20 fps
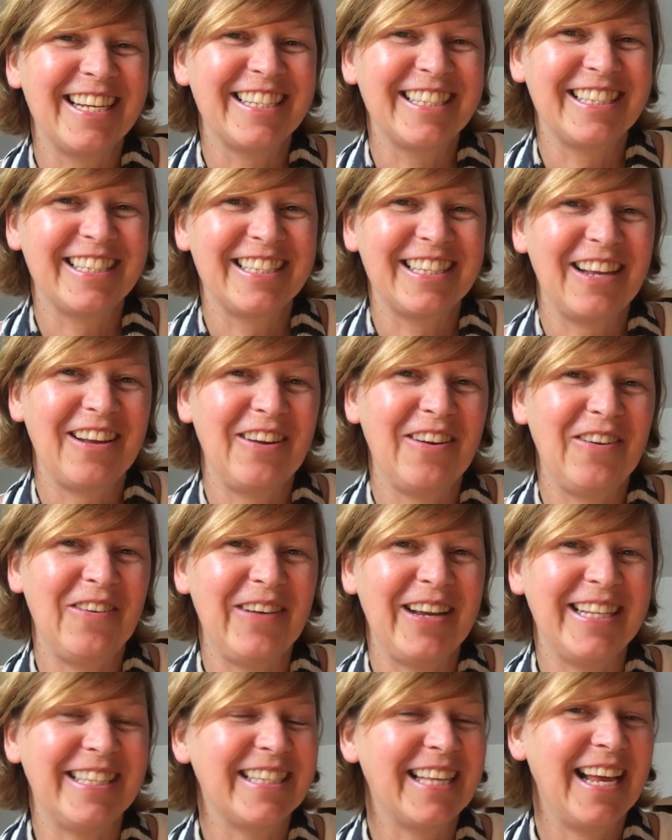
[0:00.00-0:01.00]
So
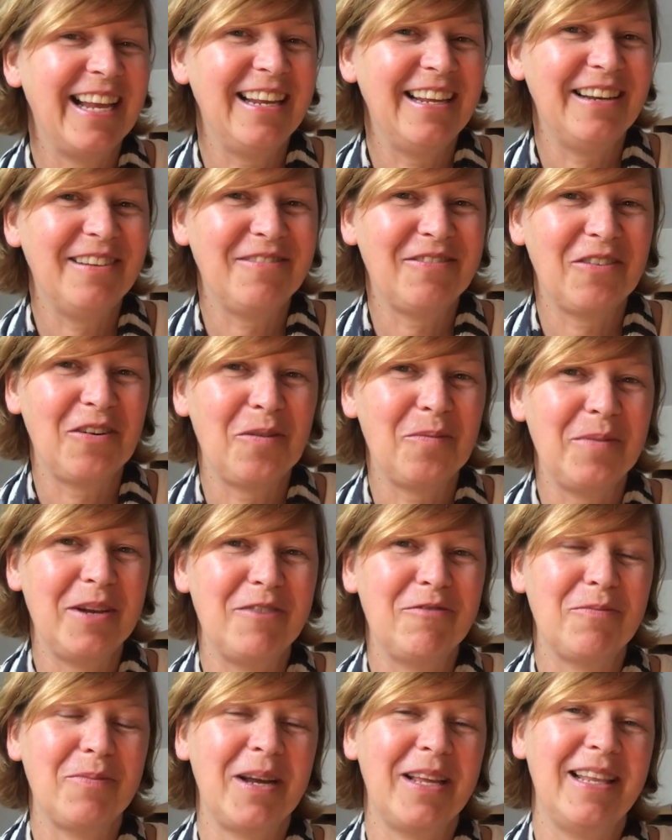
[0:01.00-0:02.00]
it's Helen from
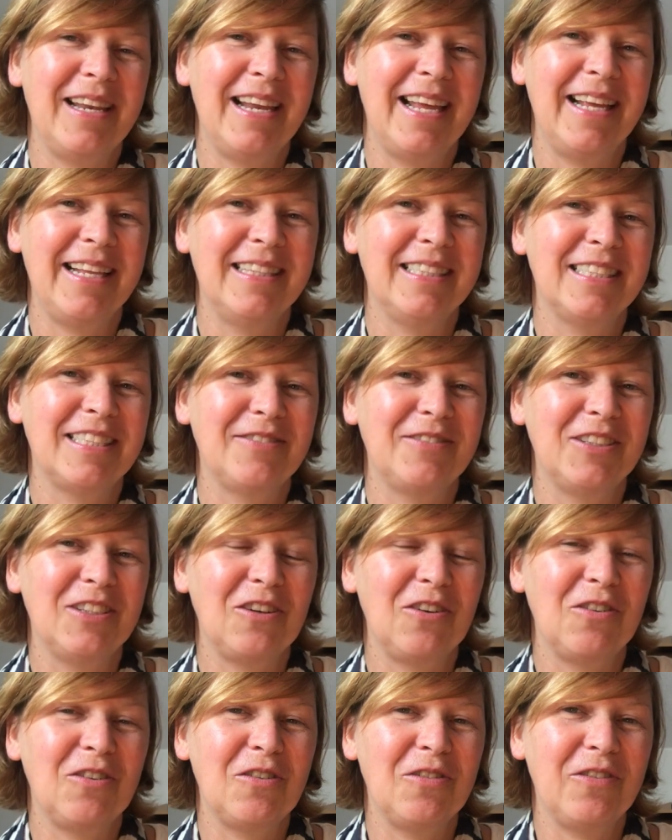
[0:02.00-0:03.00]
Live by the Lens
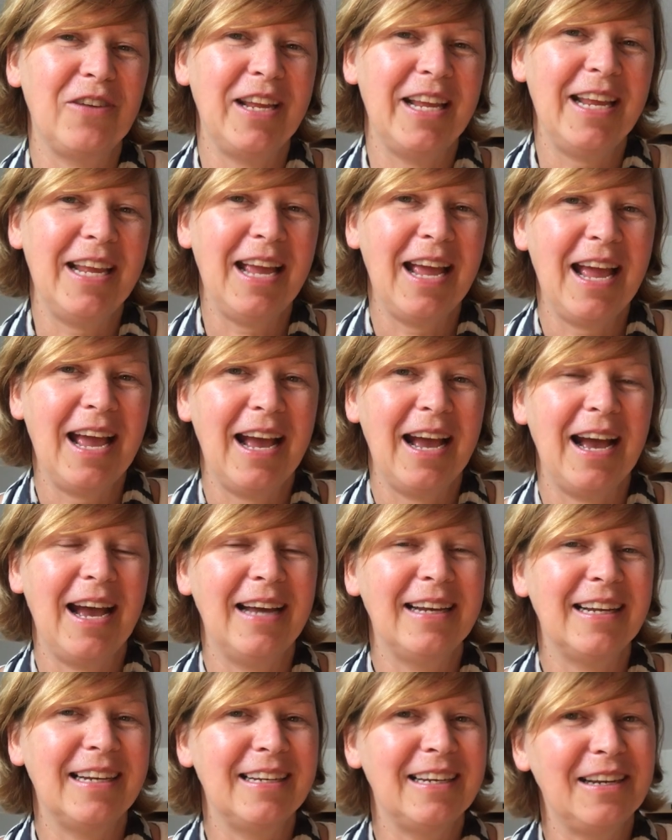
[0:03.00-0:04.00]
Photography
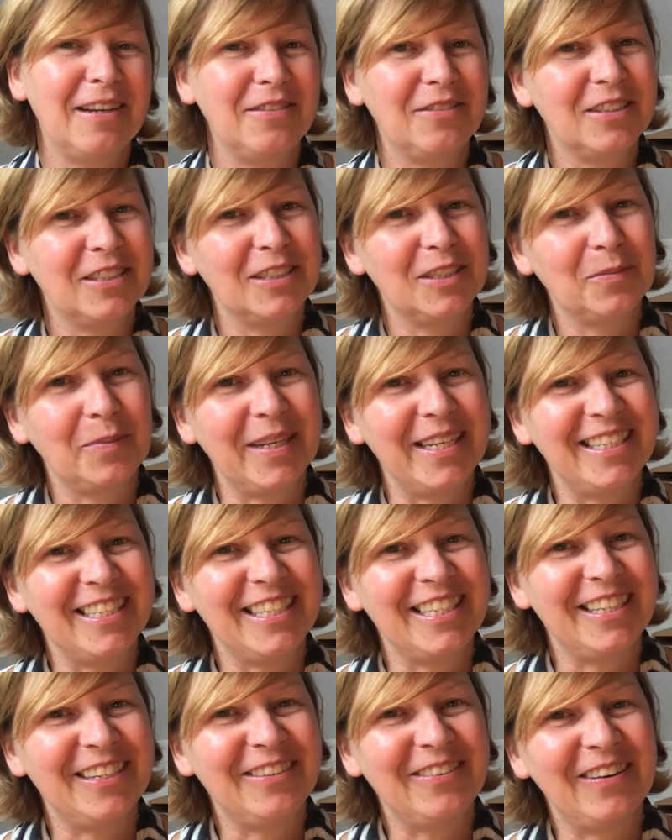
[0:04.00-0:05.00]
and I'd love to speak
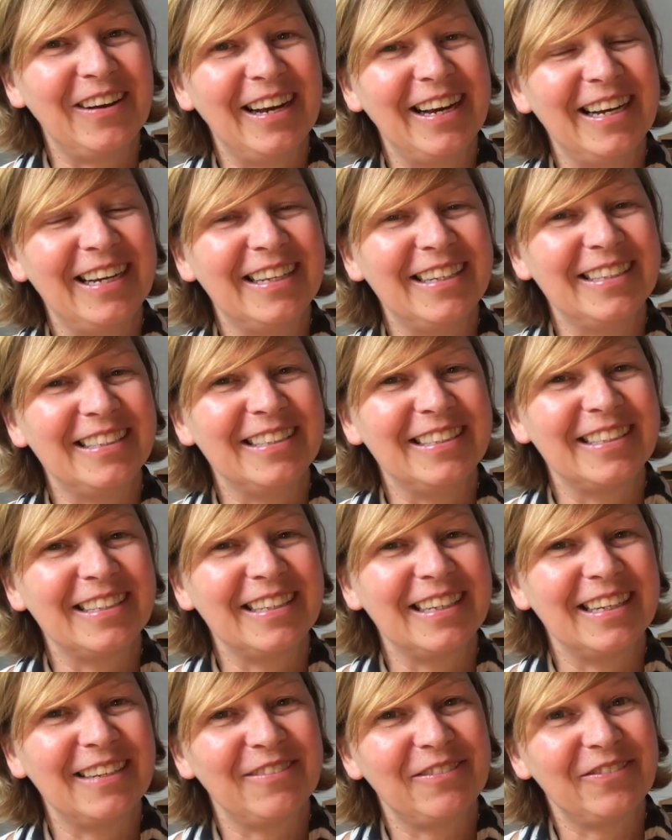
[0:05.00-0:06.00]
to you and
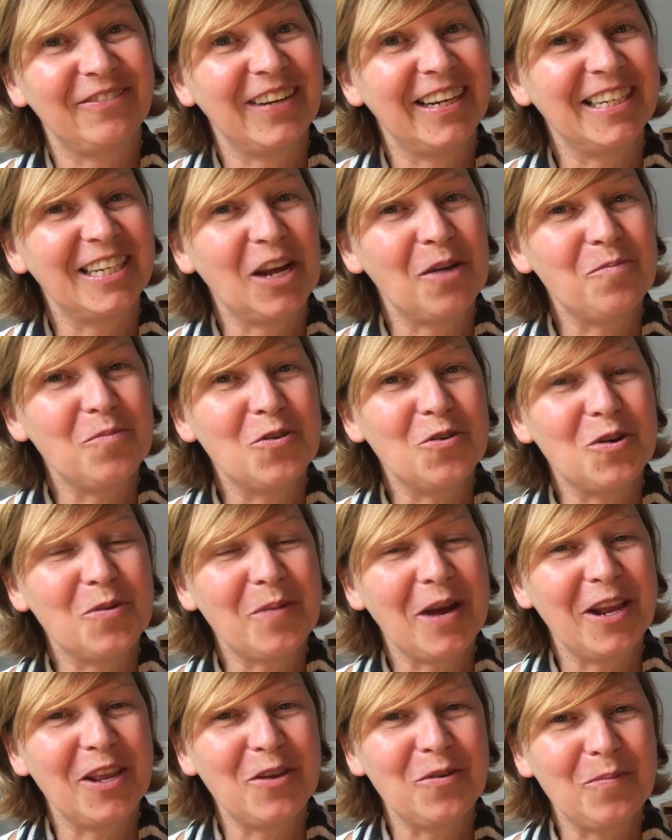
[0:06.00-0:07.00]
find out more
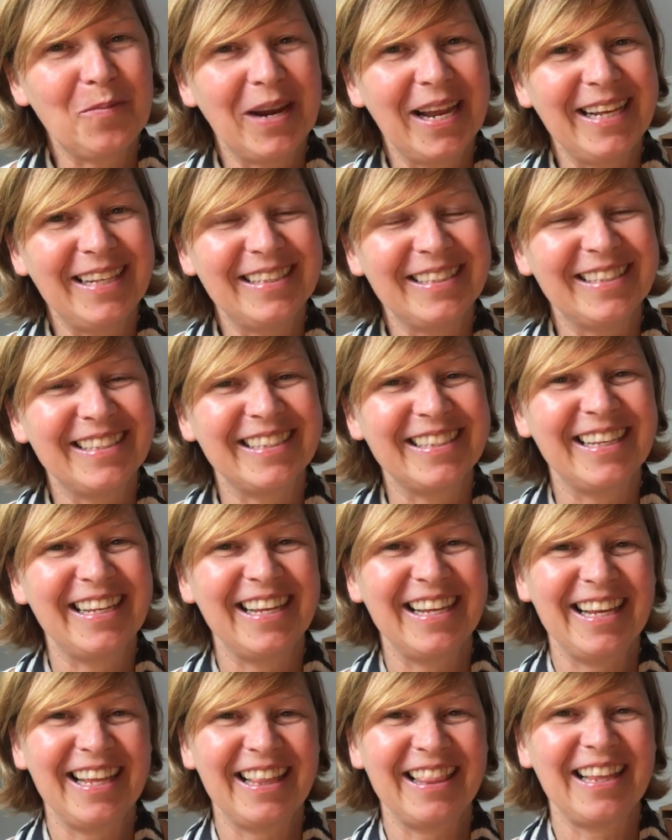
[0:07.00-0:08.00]
about your plans.
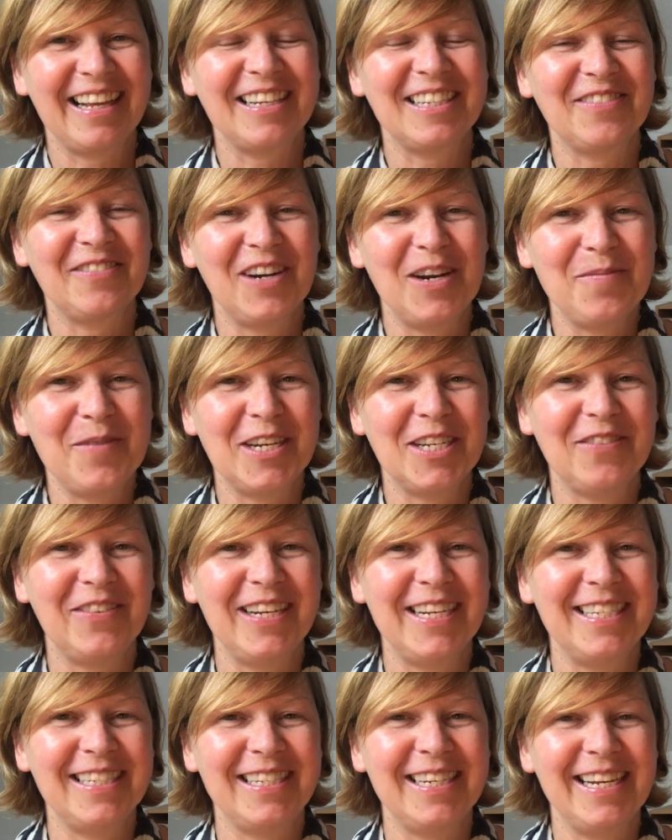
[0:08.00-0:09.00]
Thanks very much for
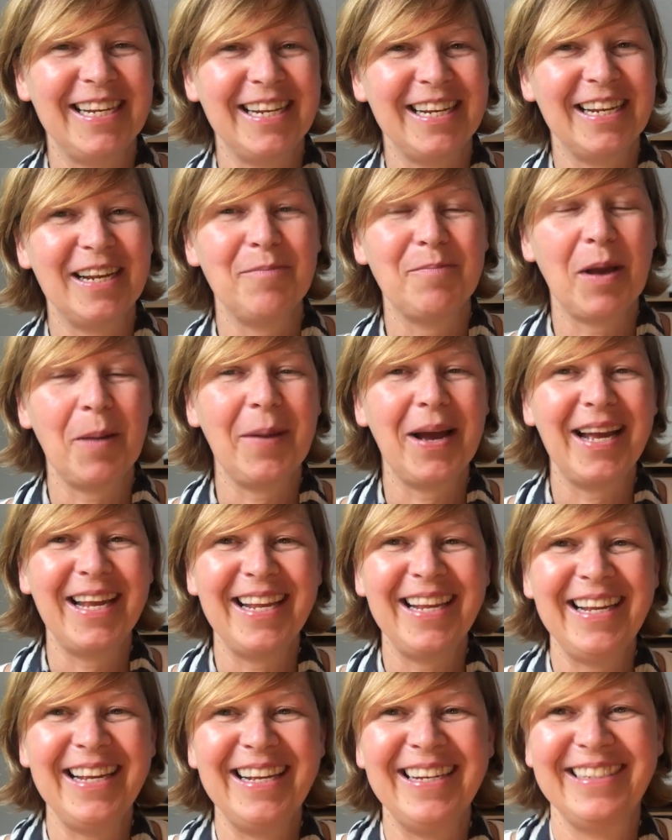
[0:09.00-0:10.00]
listening. Bye
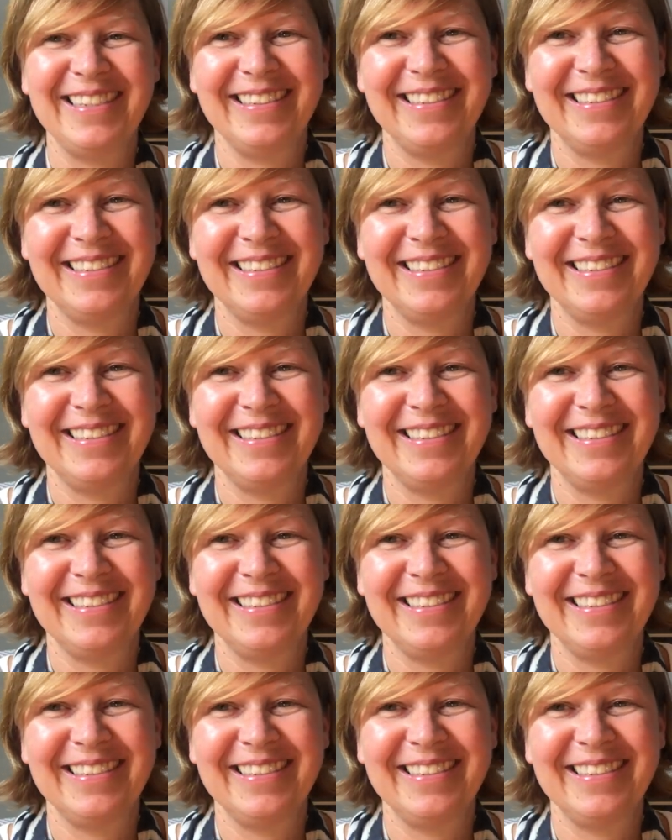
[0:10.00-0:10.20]
bye.